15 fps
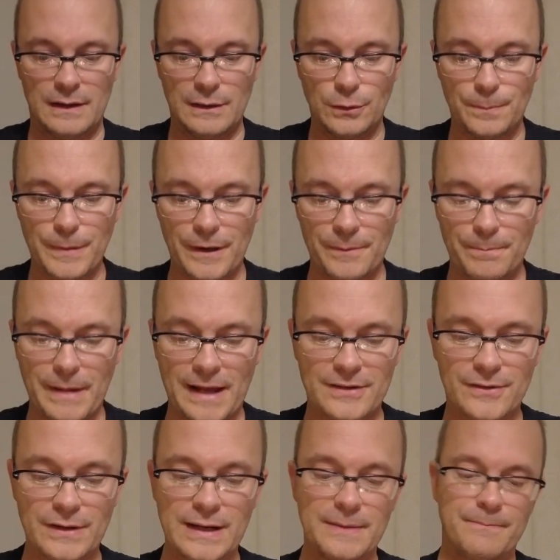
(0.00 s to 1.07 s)
Little button
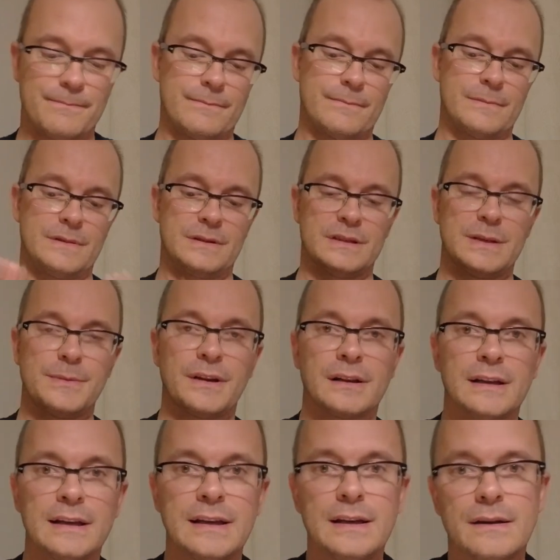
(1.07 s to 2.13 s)
battery.
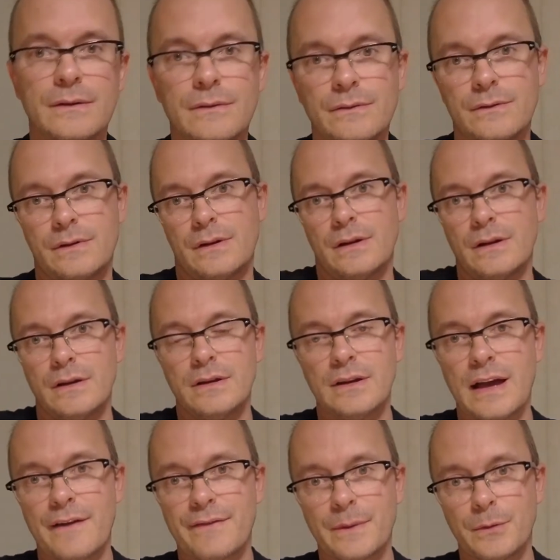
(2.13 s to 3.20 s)
Typically
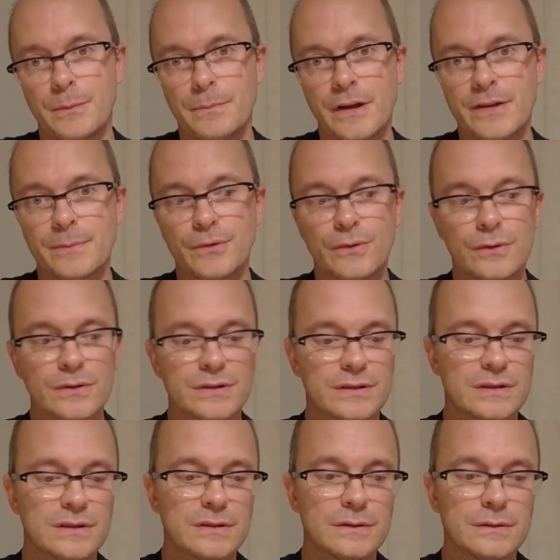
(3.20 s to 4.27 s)
you have them on
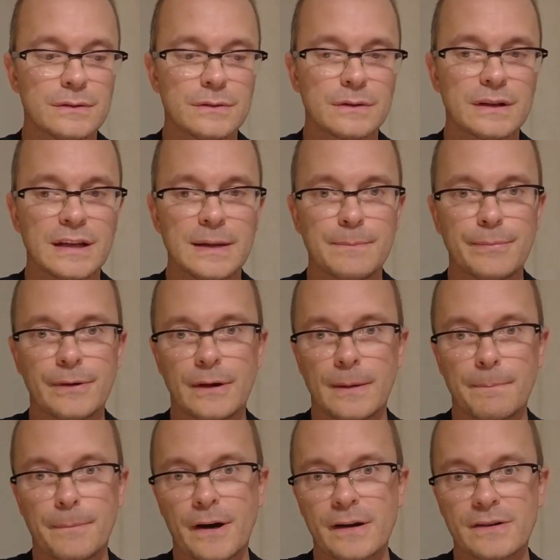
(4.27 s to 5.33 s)
motherboards to keep
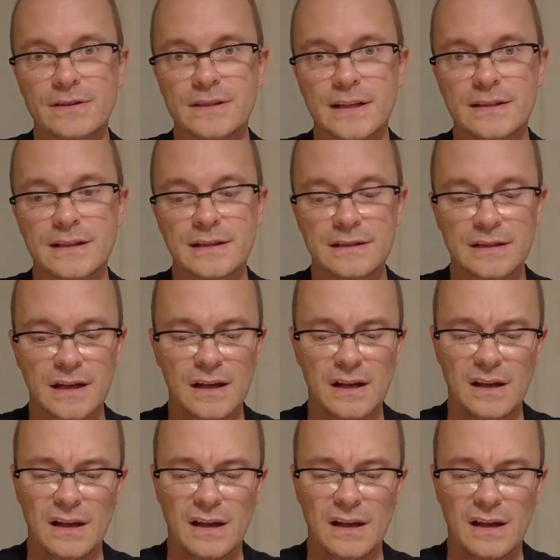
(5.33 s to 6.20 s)
BIOS settings.